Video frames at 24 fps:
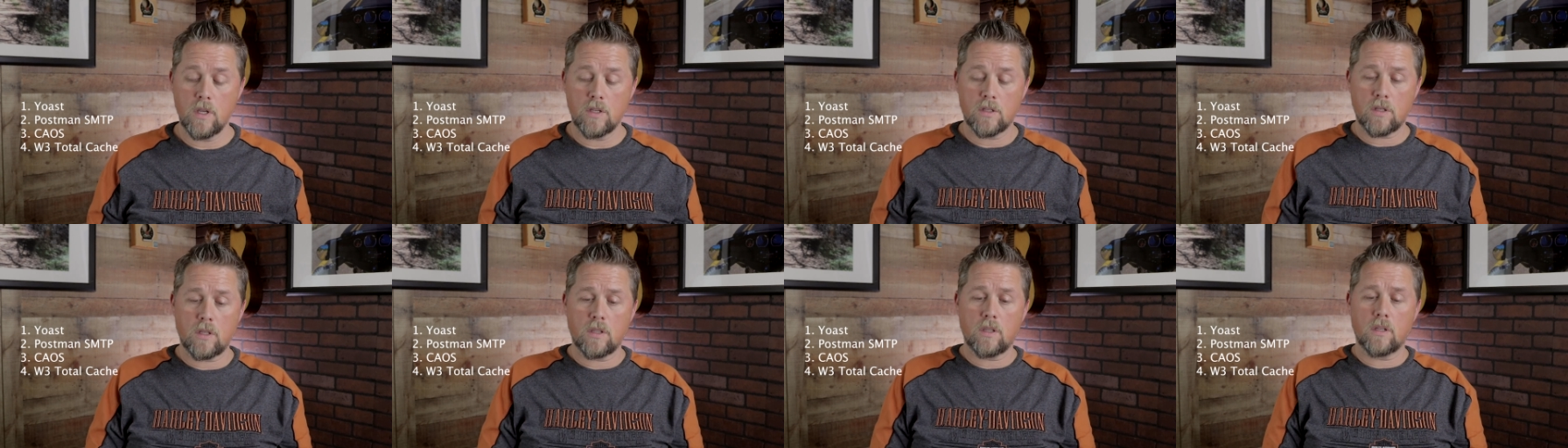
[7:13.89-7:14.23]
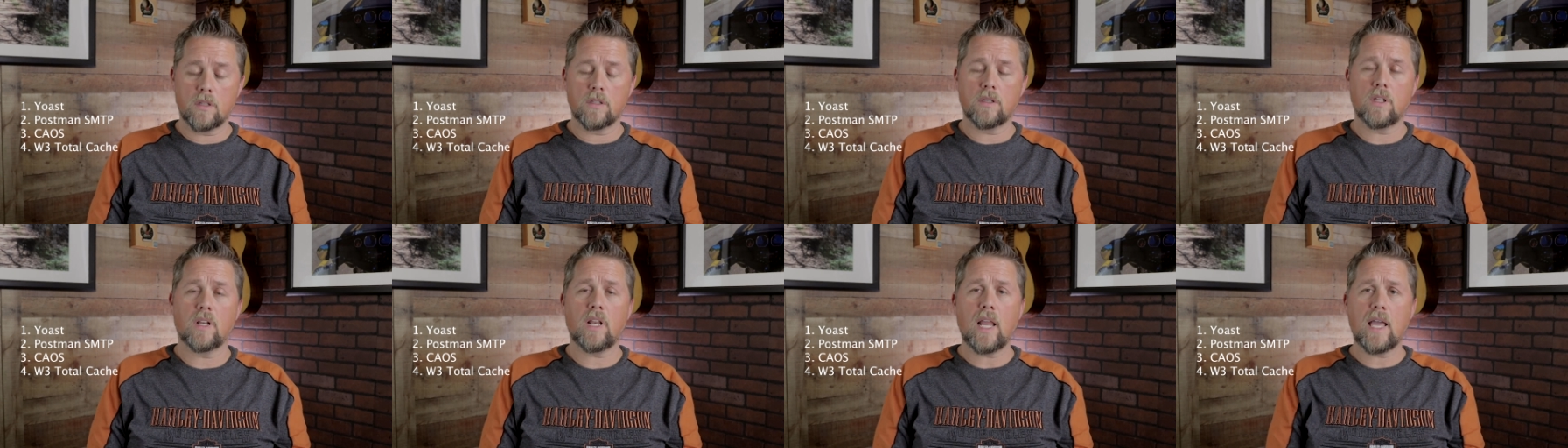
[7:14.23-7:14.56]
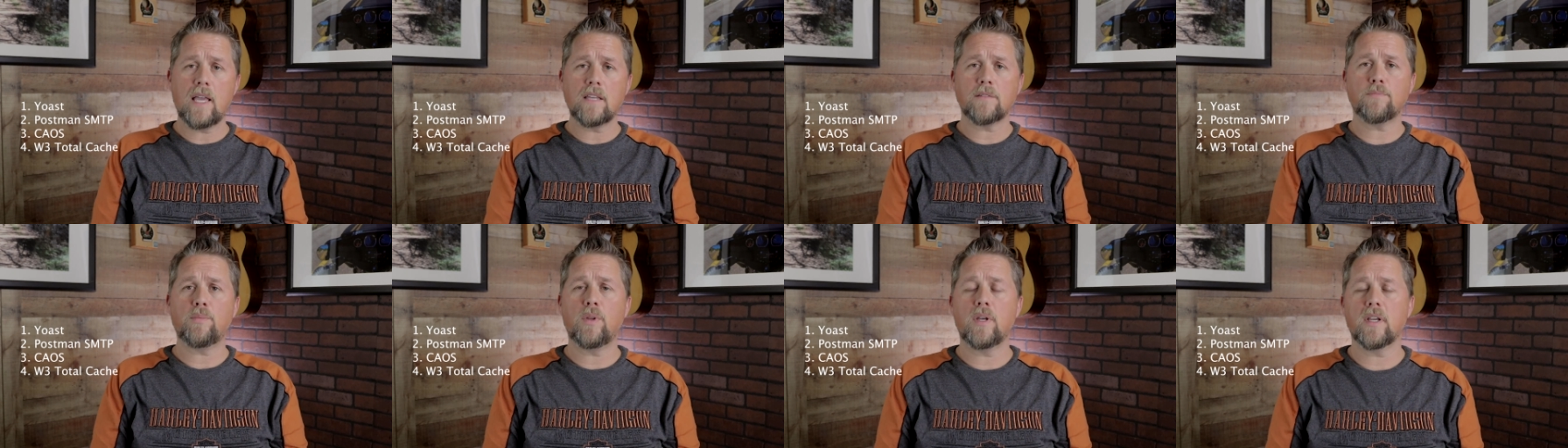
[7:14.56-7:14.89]
So the, the
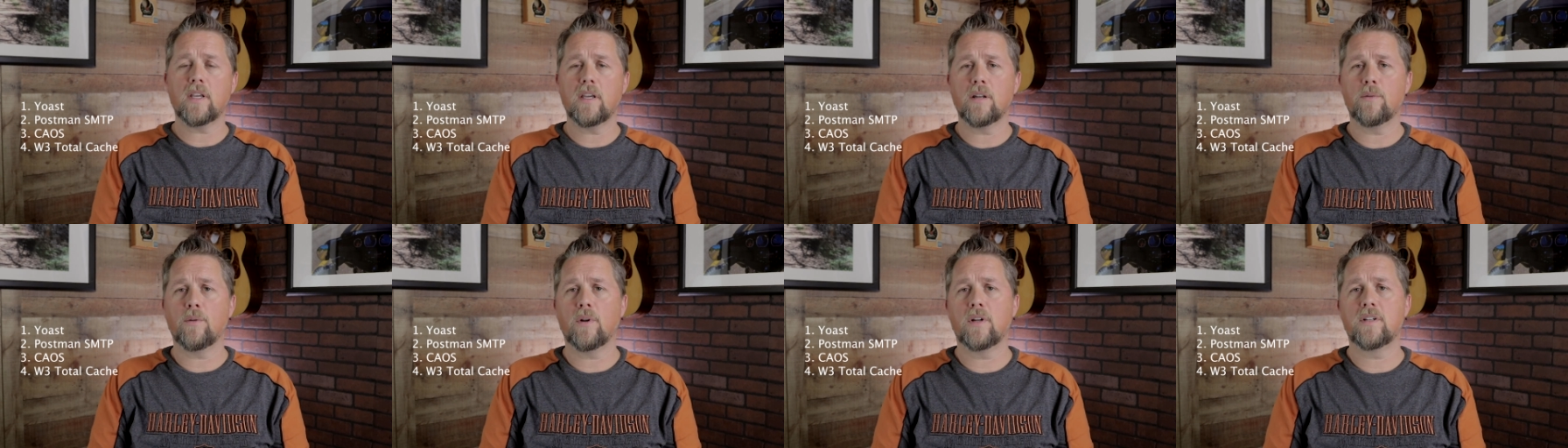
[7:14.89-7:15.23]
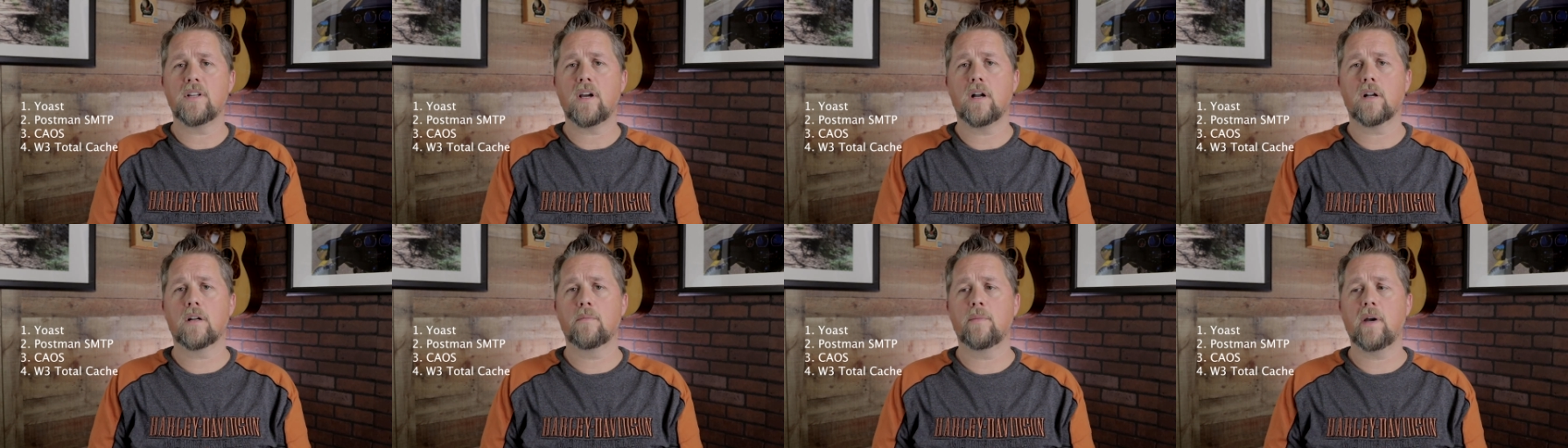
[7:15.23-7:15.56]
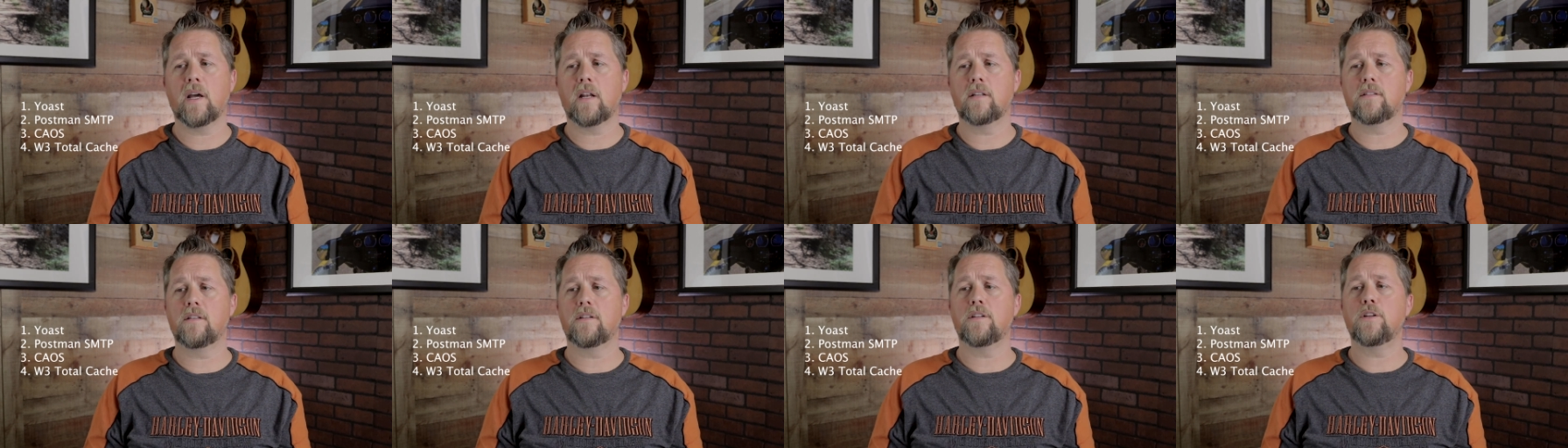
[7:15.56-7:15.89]
last plugin I want to talk
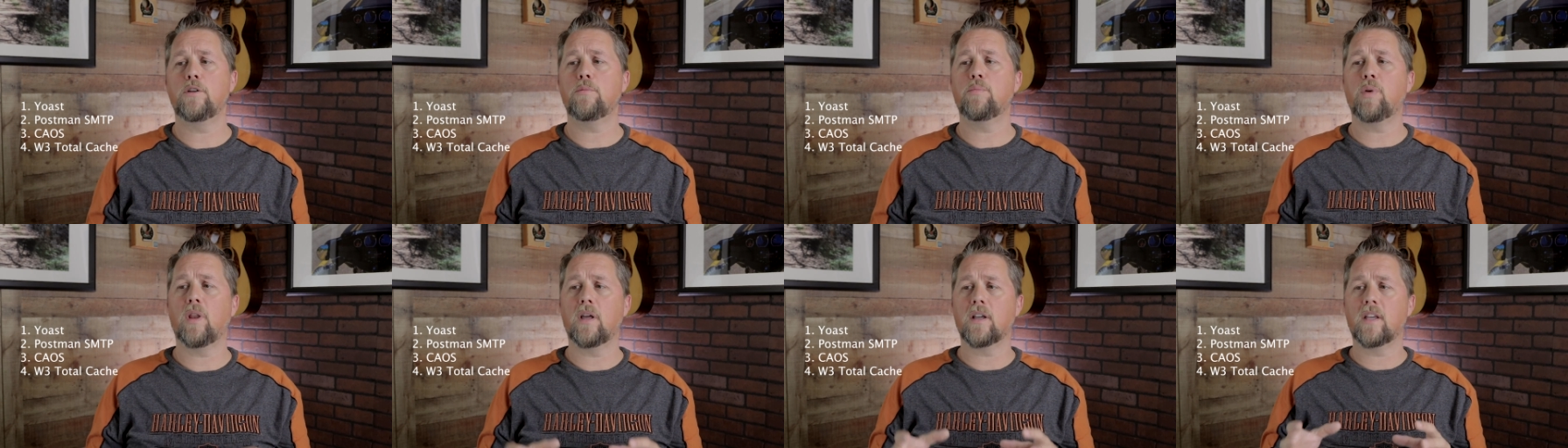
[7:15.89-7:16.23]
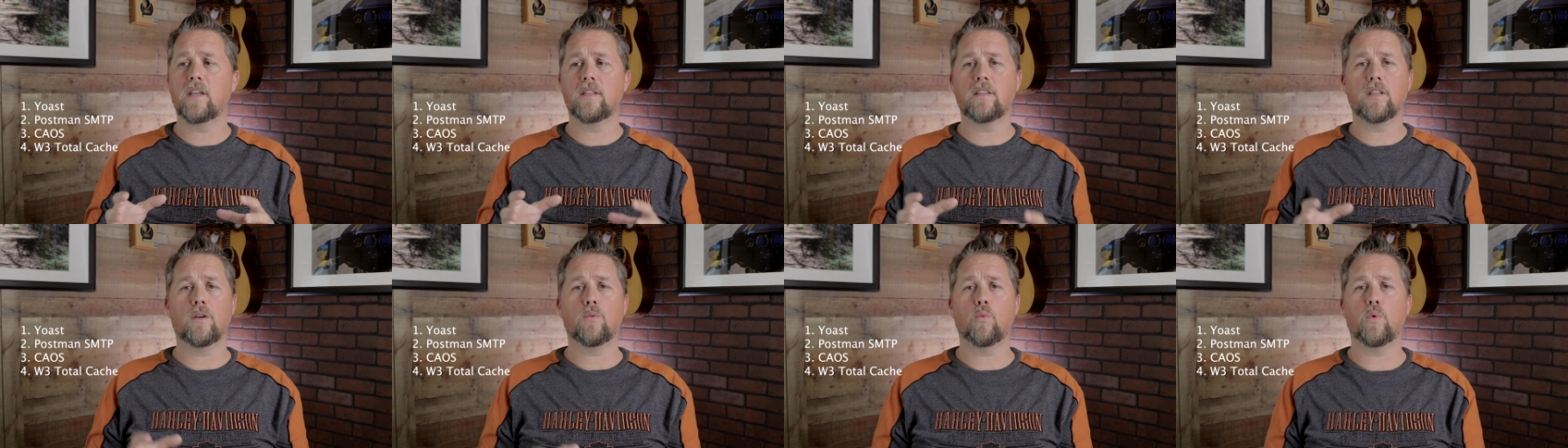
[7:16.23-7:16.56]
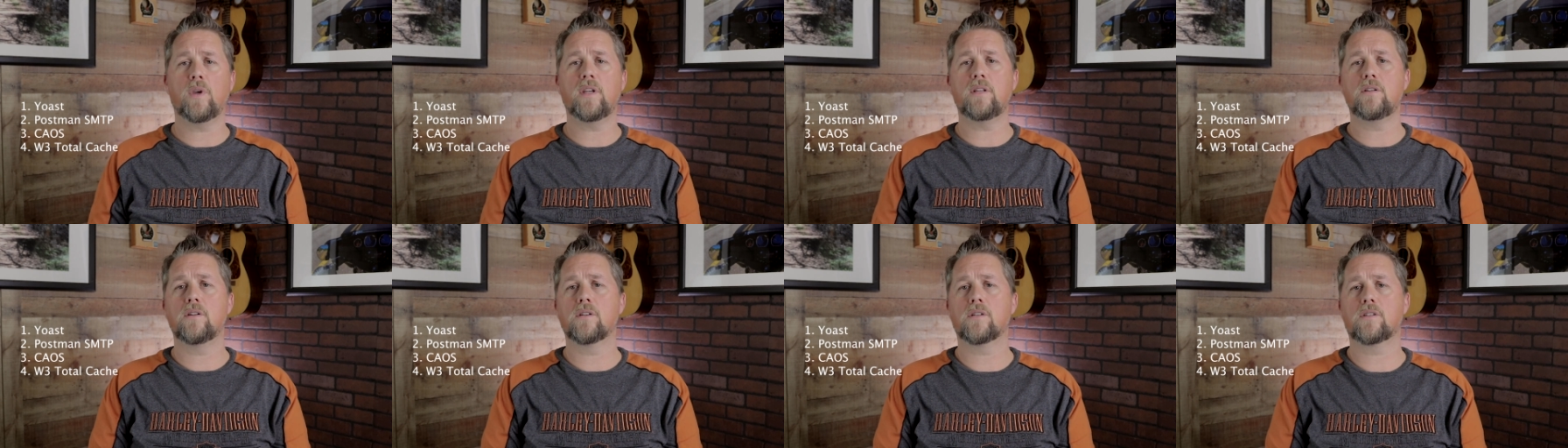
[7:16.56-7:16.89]
about is a new plugin that
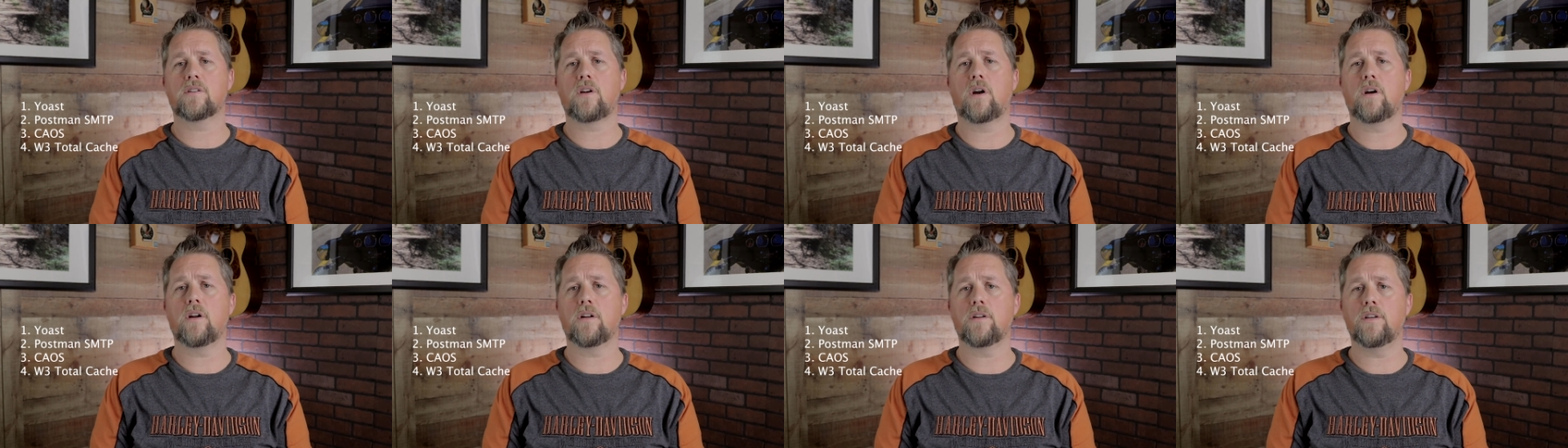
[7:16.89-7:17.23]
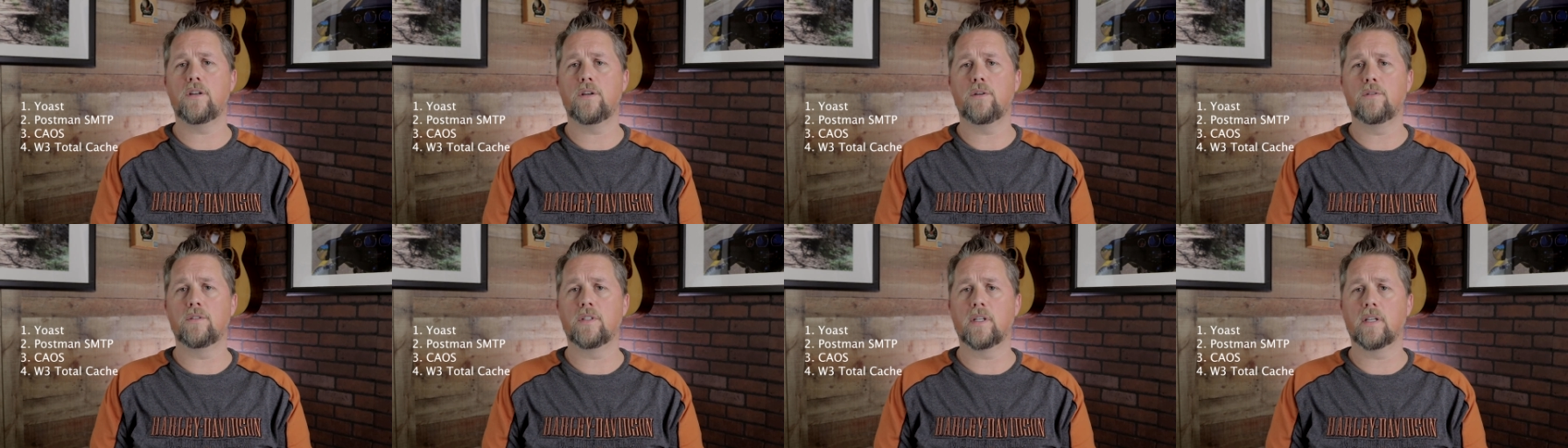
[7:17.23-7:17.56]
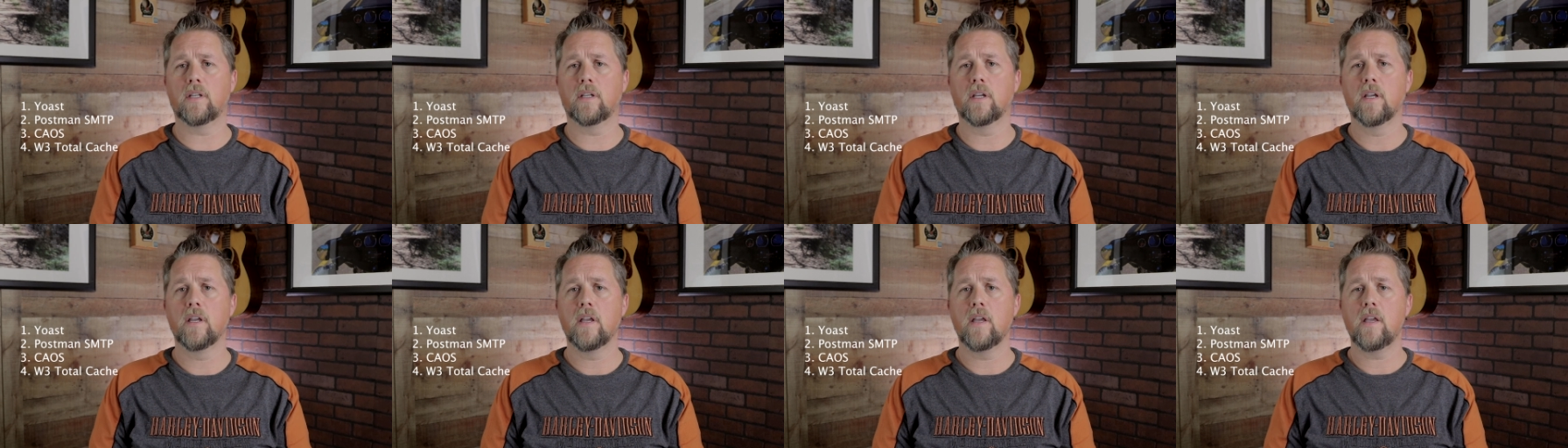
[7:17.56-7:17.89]
we just started
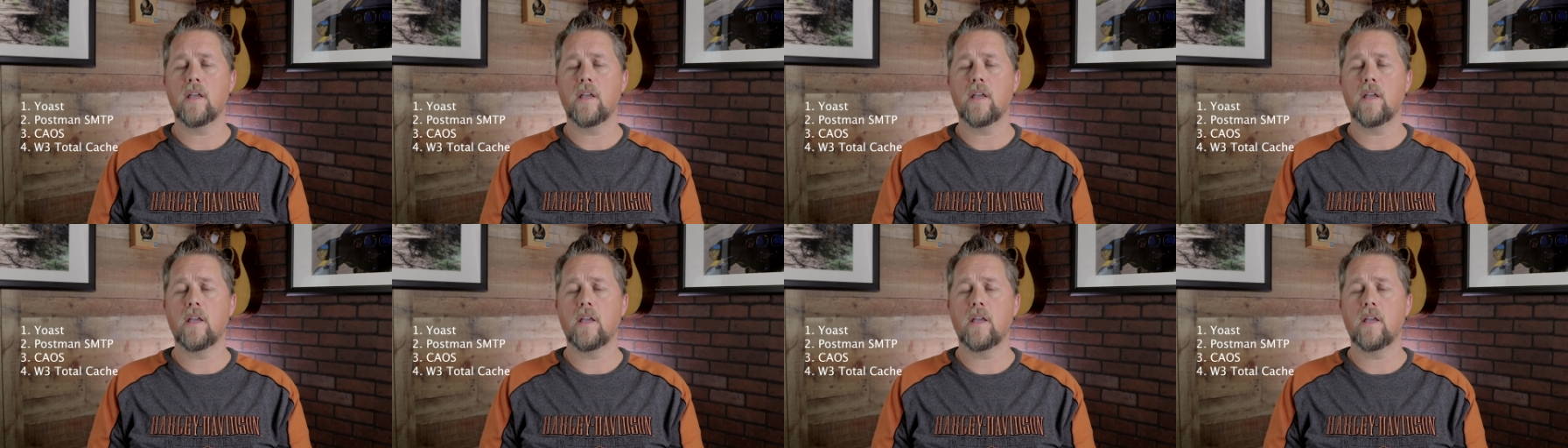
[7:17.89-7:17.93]
using,